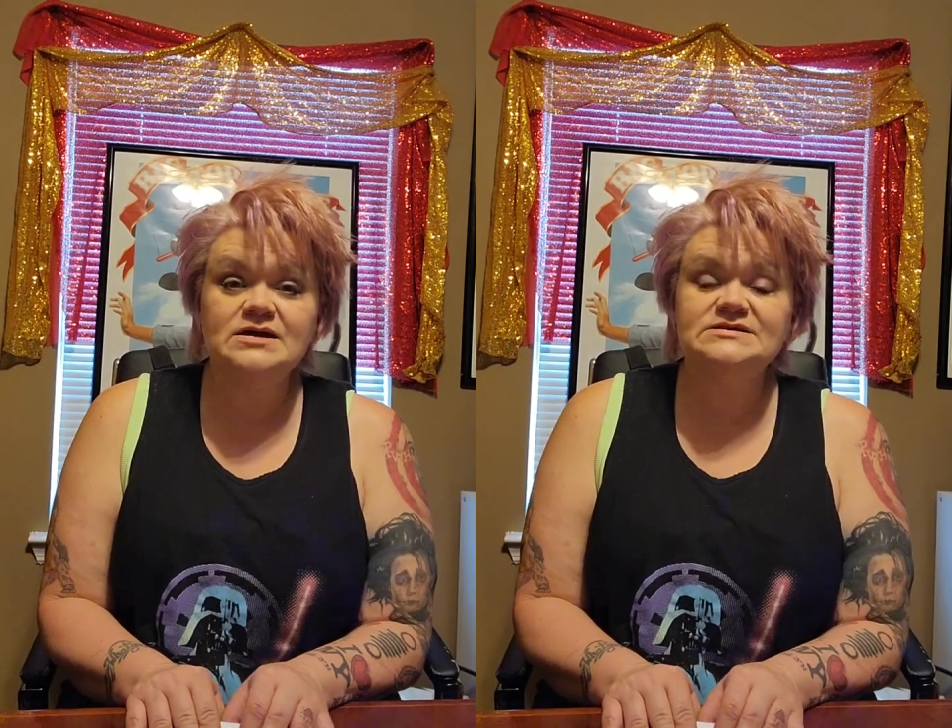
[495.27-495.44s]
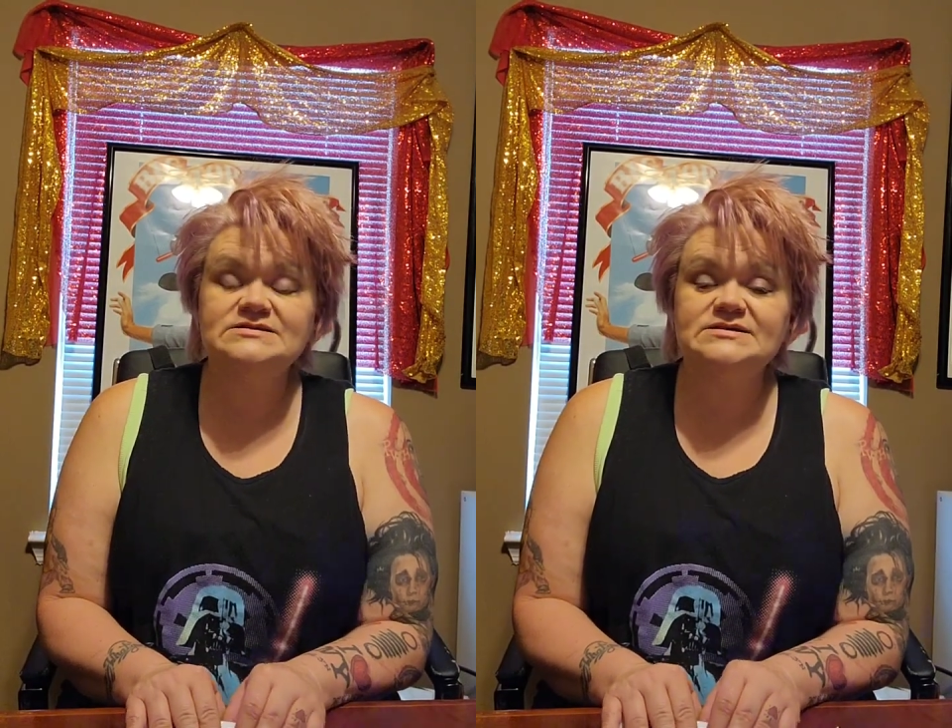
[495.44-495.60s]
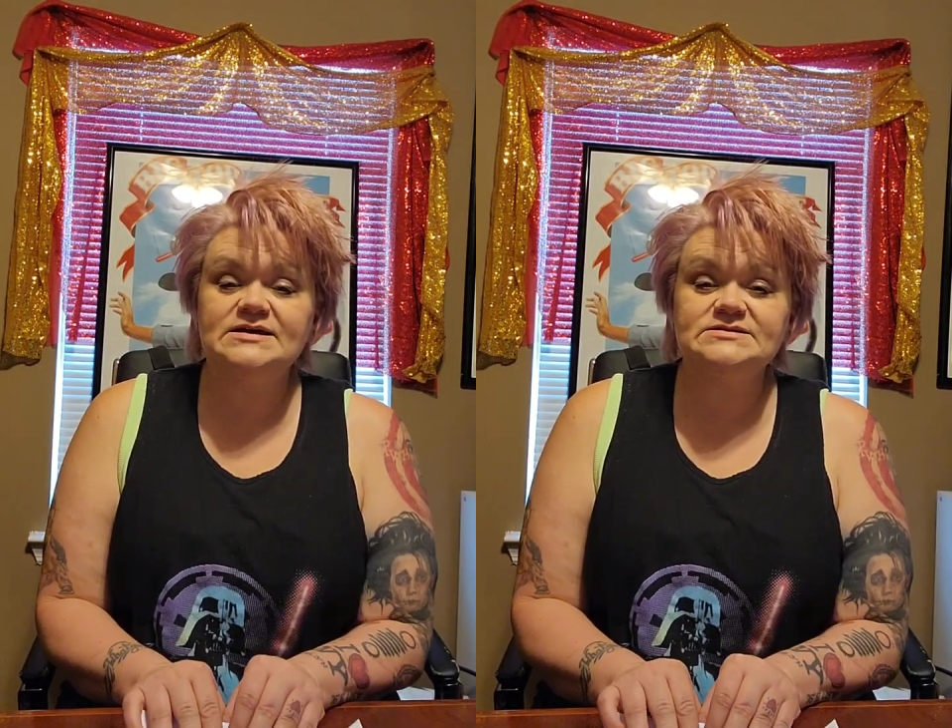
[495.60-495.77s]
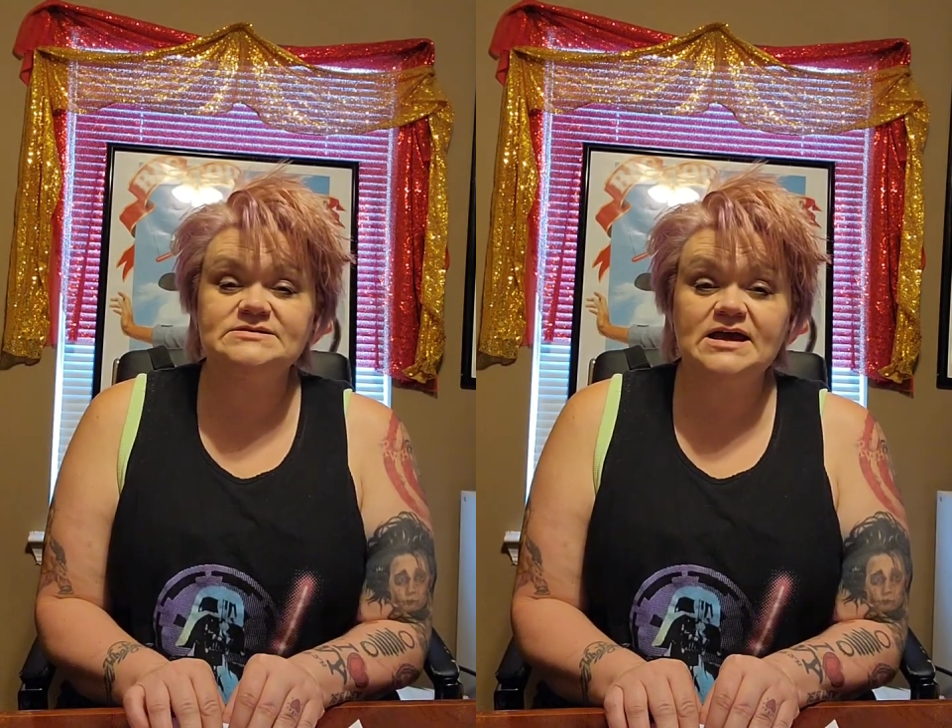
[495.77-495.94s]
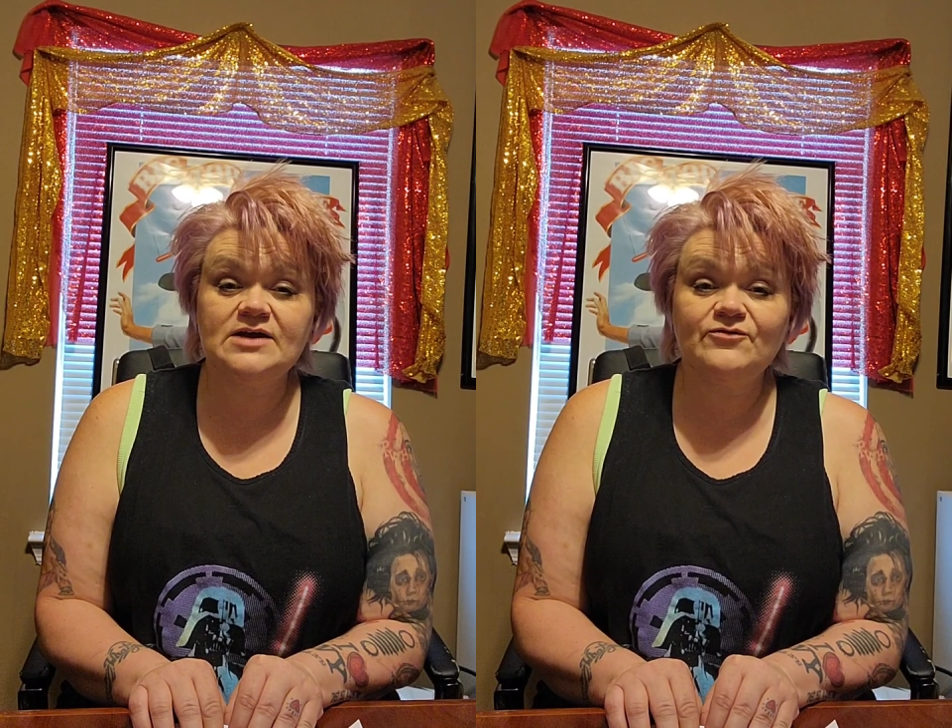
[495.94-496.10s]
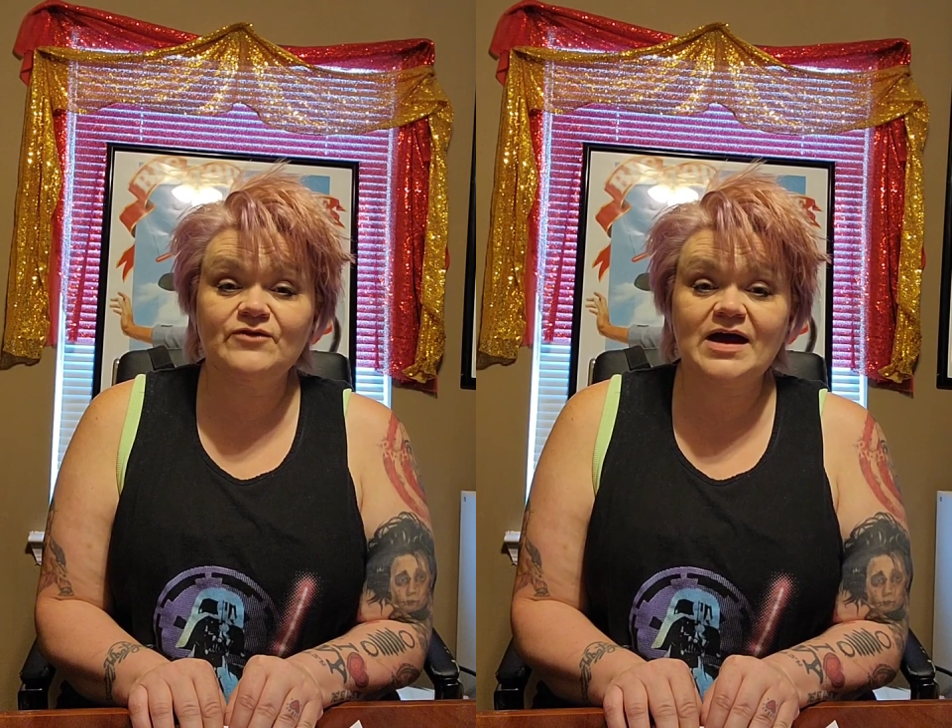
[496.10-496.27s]
Stay
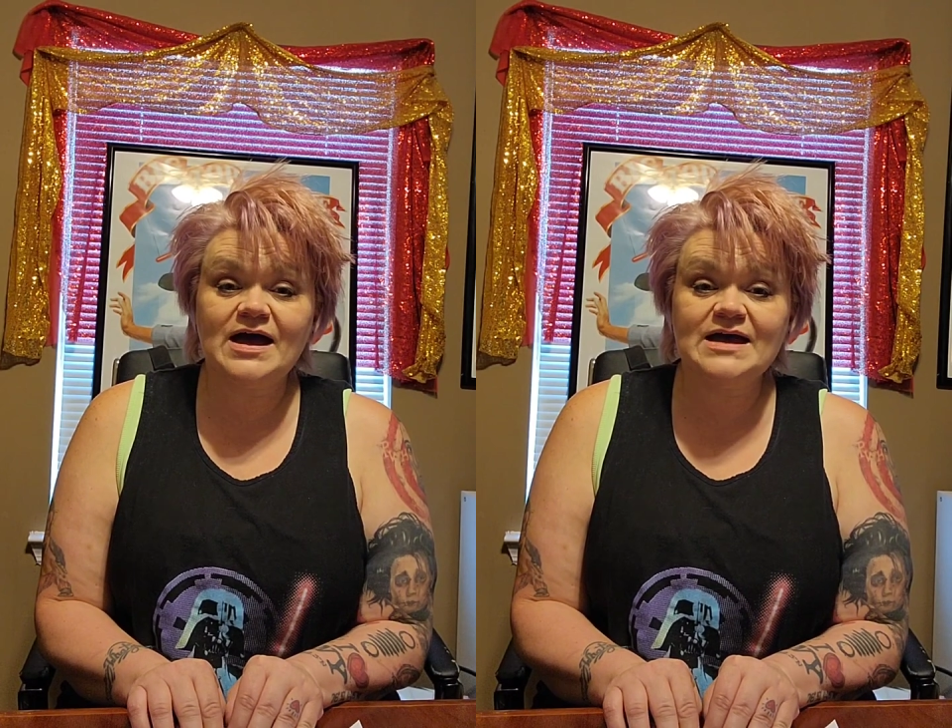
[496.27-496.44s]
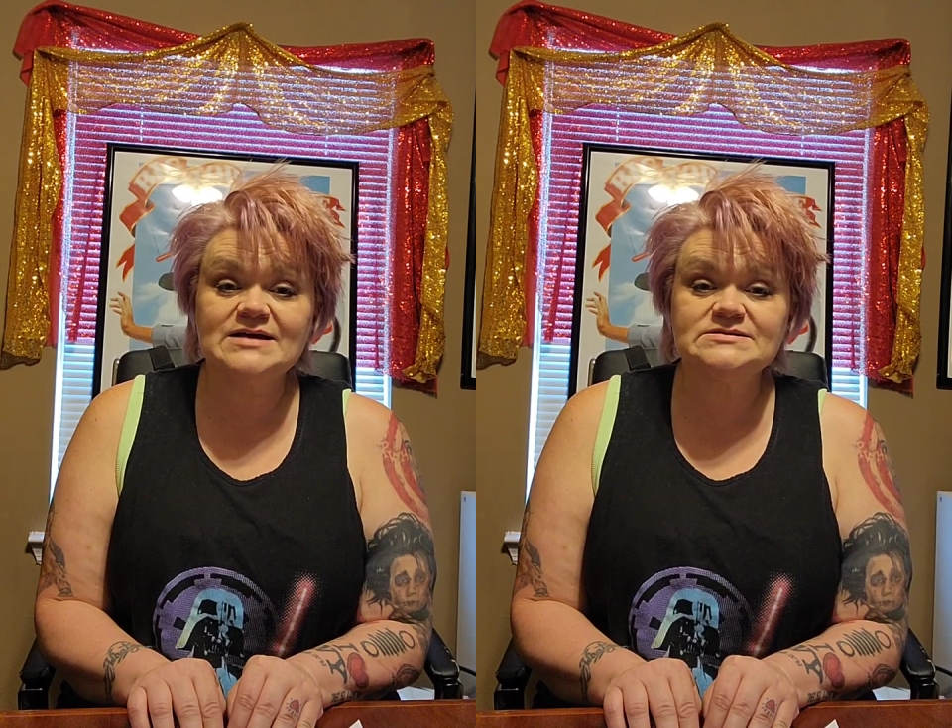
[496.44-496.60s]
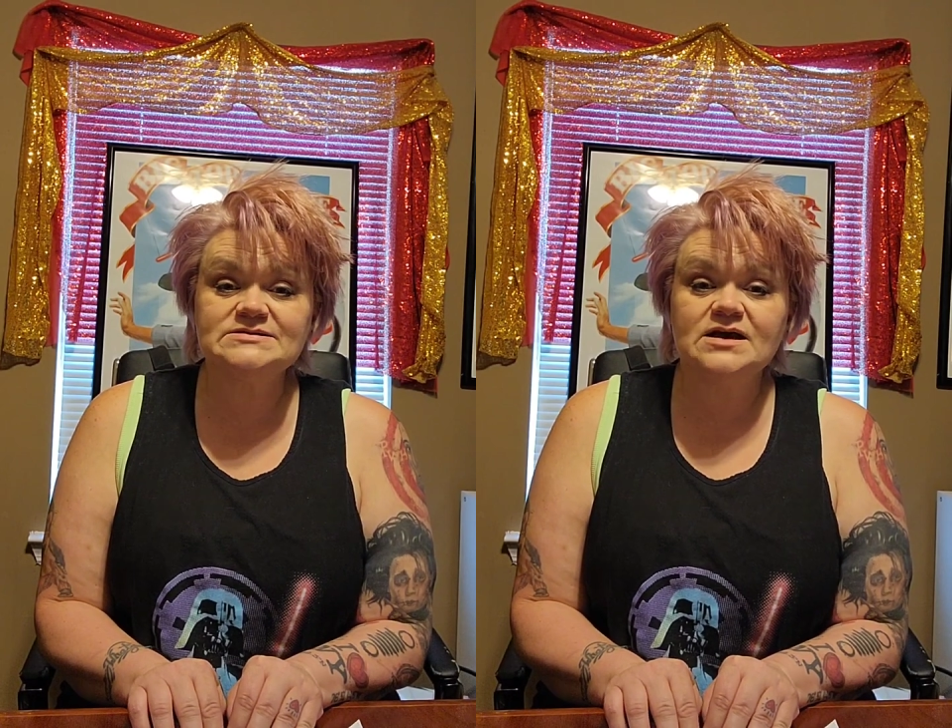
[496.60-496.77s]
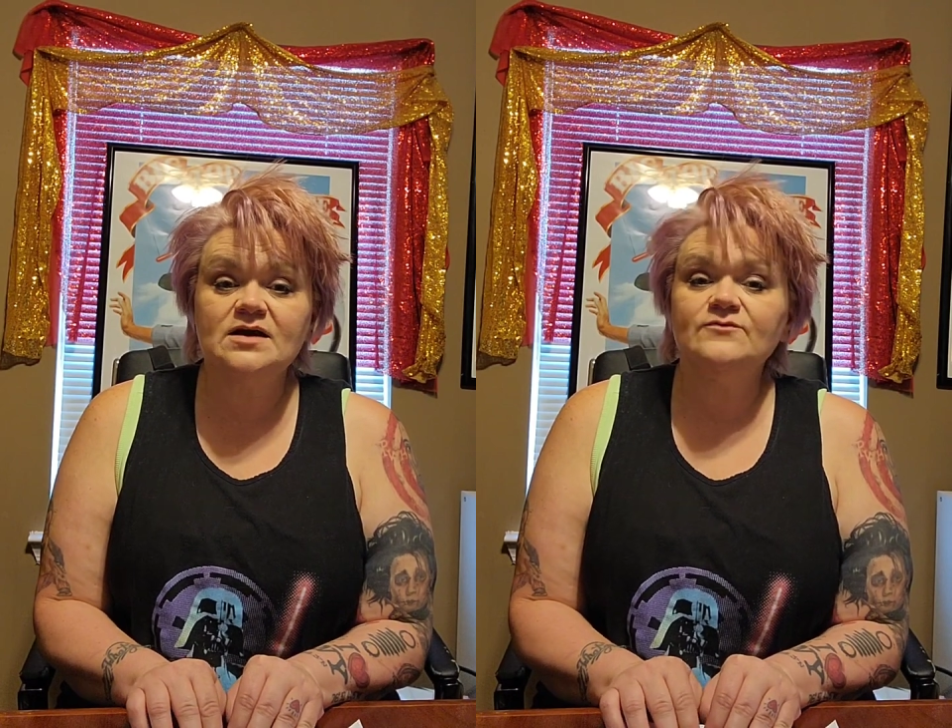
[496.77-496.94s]
safe, guys.